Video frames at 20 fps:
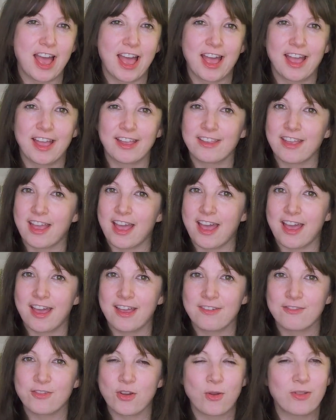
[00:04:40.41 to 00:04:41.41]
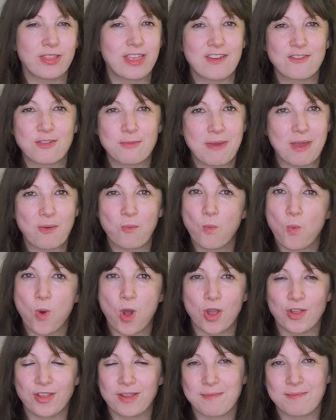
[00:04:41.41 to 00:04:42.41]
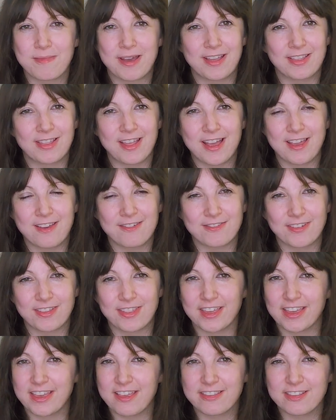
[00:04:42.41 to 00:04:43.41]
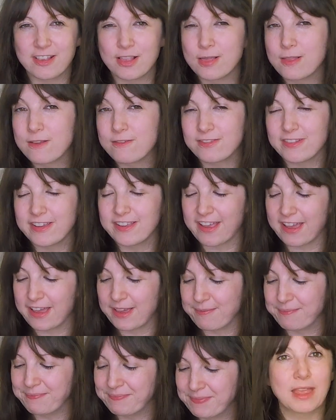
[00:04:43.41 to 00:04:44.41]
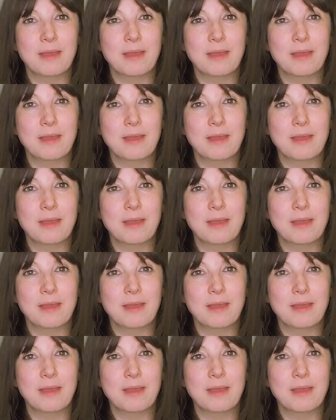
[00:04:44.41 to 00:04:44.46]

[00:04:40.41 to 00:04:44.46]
and I've only ever met one in my life. I think it's a lovely name.